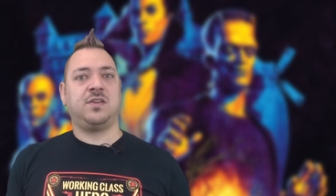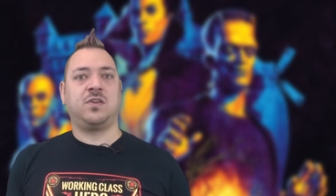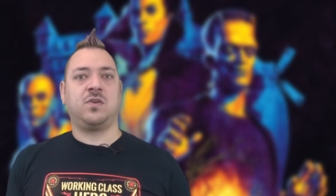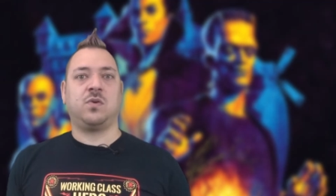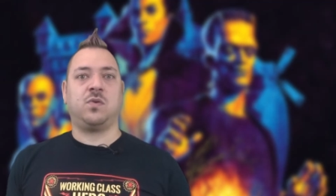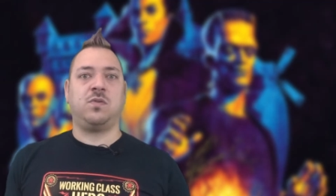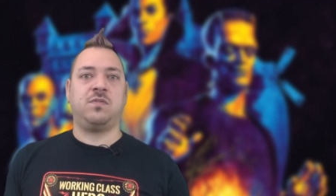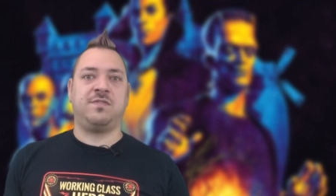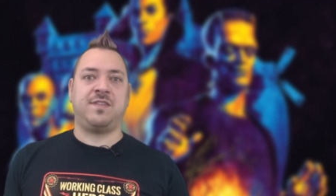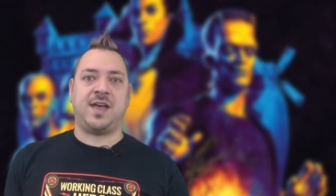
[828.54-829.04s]
the
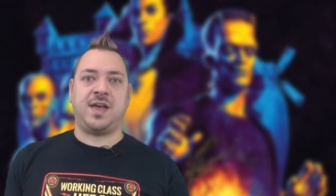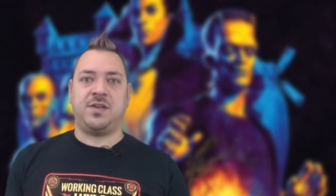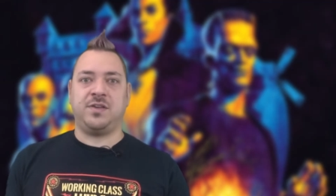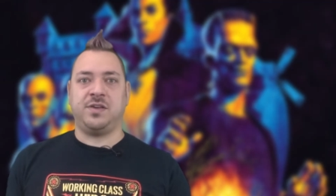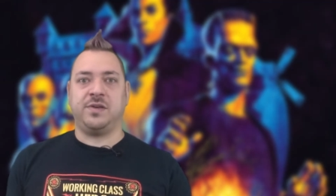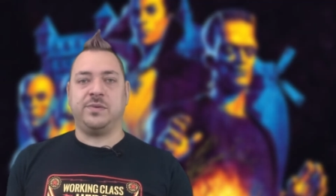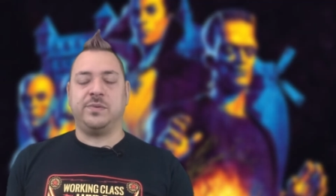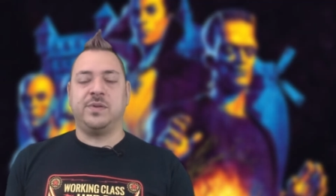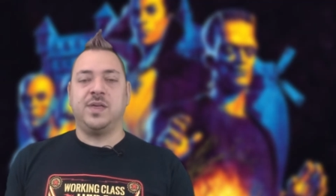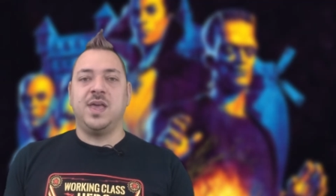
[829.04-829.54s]
goal
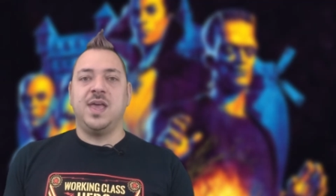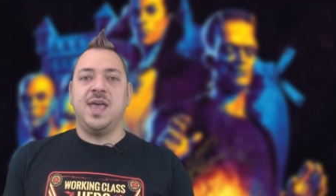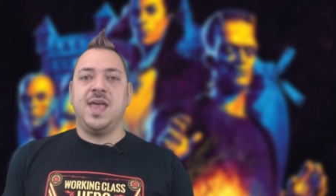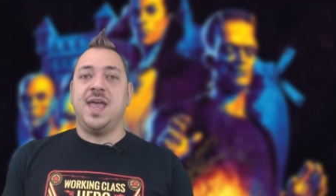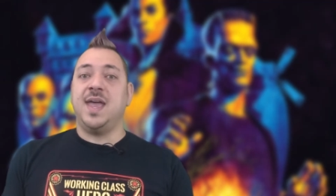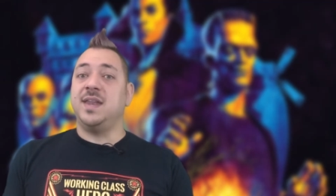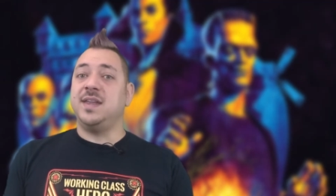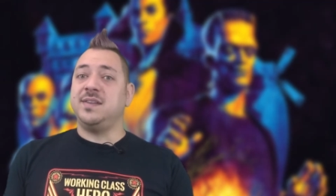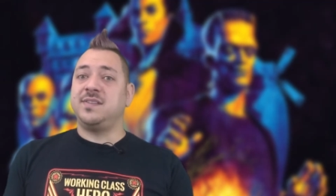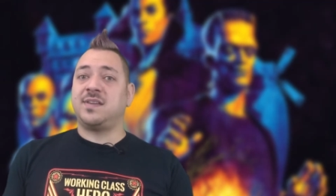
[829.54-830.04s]
value.
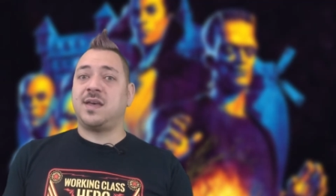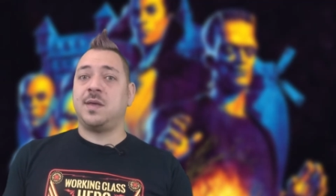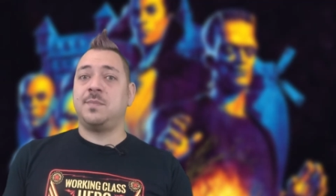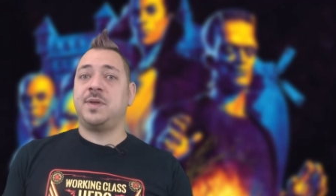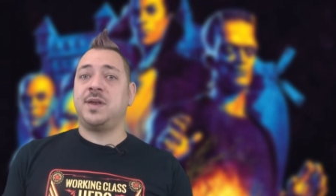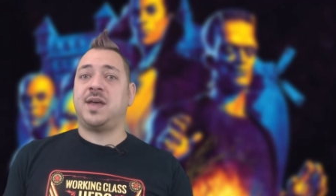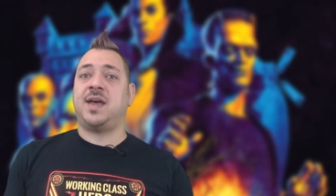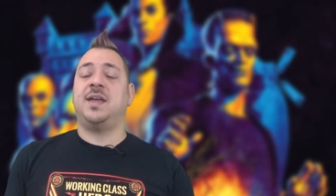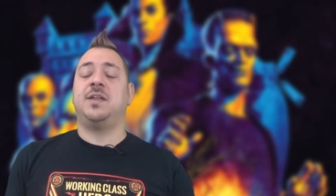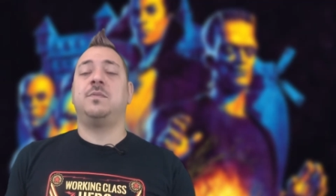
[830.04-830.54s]
Anytime
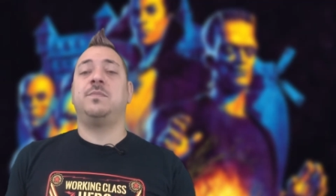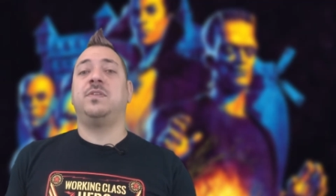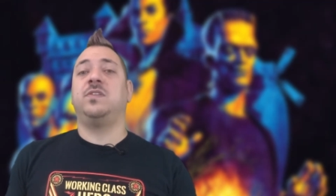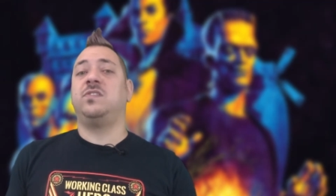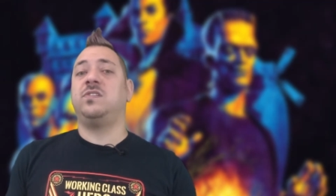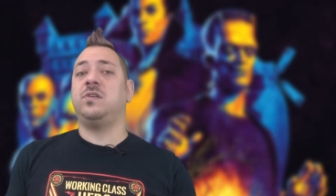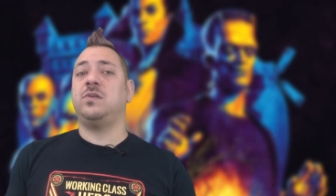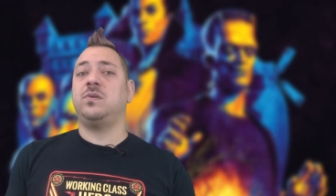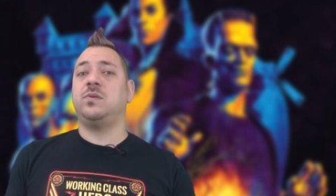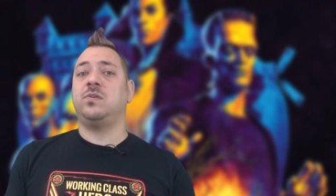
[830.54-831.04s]
an item
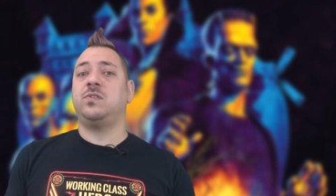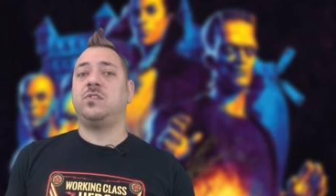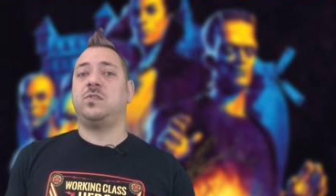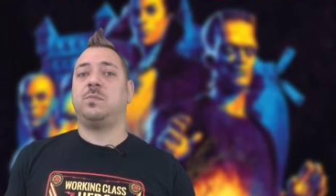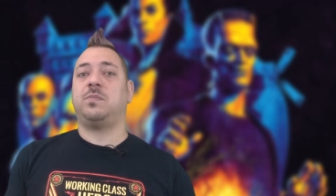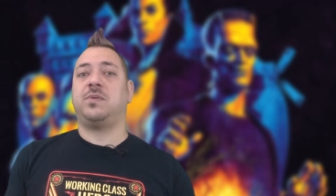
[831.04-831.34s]
is used,